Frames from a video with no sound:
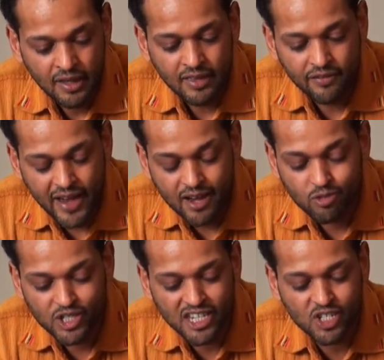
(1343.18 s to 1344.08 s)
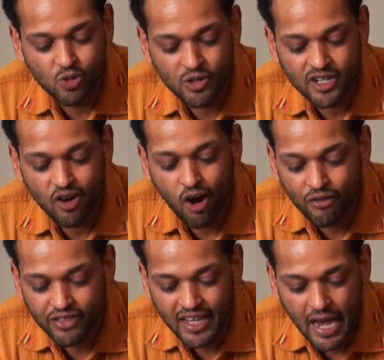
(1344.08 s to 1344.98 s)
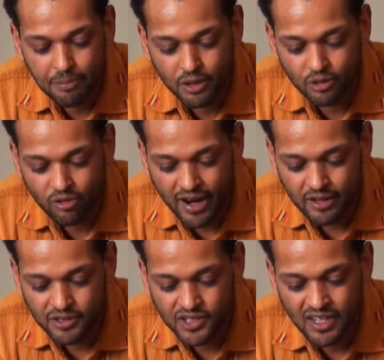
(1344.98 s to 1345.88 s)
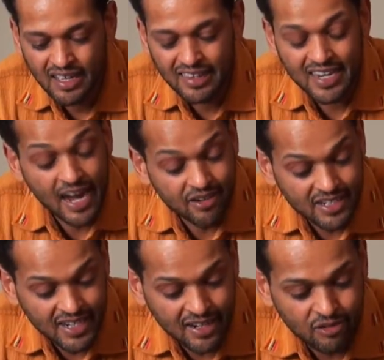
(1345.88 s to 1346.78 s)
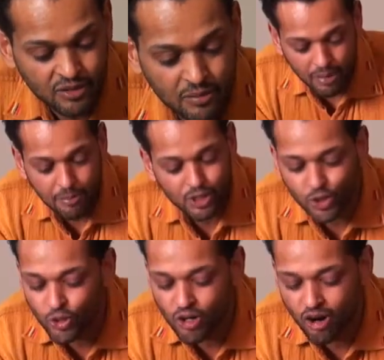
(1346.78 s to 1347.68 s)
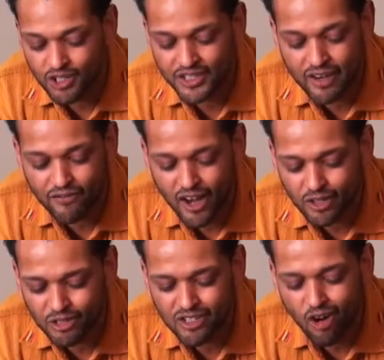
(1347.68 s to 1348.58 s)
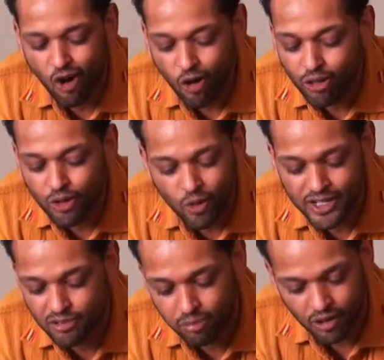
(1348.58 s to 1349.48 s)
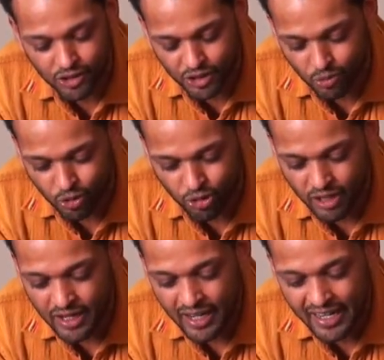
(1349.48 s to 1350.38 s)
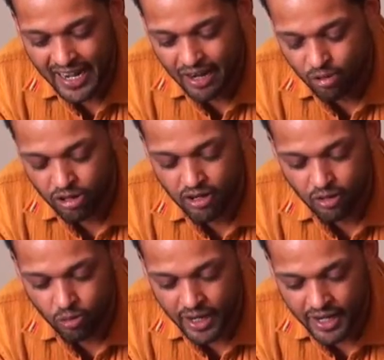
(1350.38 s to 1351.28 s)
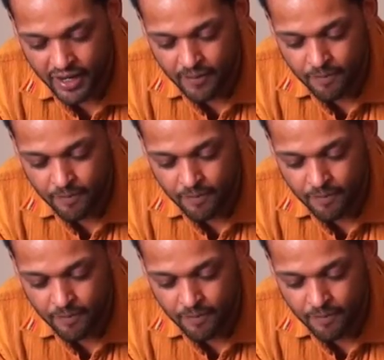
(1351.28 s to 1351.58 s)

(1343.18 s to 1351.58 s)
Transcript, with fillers: The van was escorted off the Capitol grounds, then out of town, by patrol cars that followed it all the way to Baltimore, an hour away.